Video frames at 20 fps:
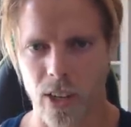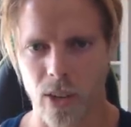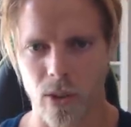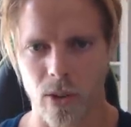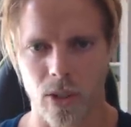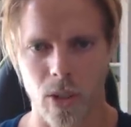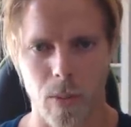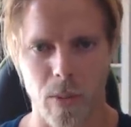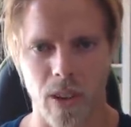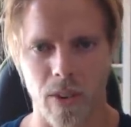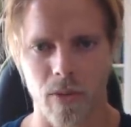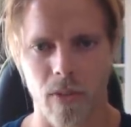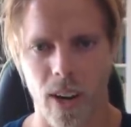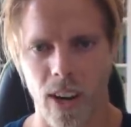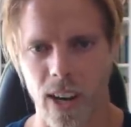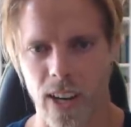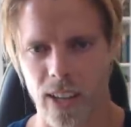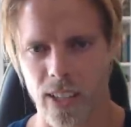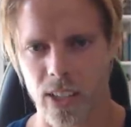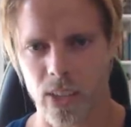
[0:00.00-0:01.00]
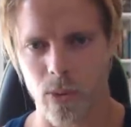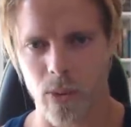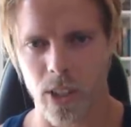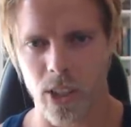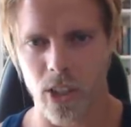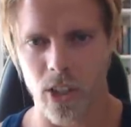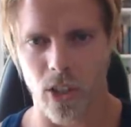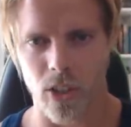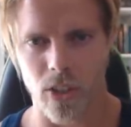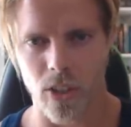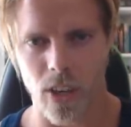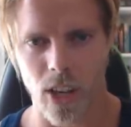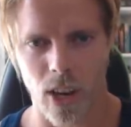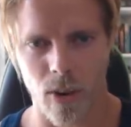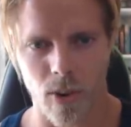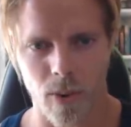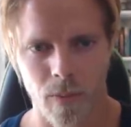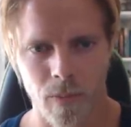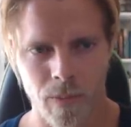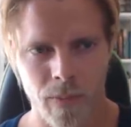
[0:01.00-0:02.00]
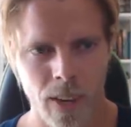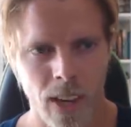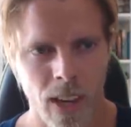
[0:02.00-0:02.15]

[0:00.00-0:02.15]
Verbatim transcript: Do something violent so we can shut you down.